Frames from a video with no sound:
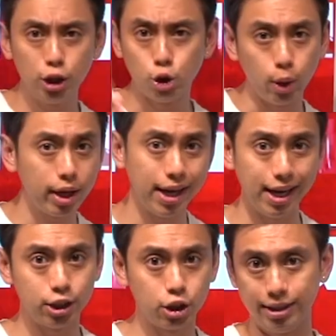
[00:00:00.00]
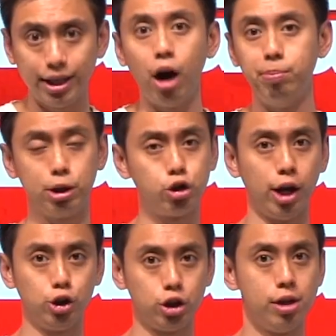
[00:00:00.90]
doing is it's
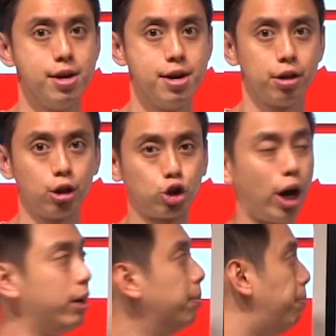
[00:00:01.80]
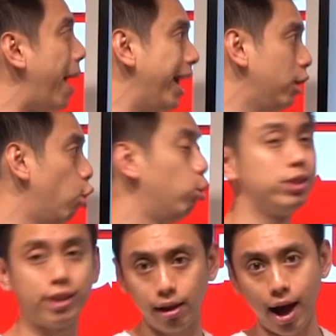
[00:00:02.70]
arbitrage. You're trying to buy low,
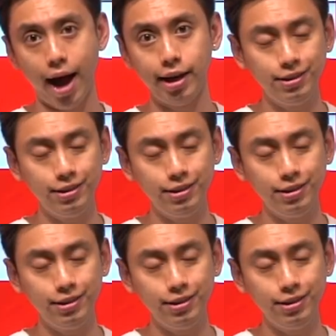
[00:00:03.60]
sell high,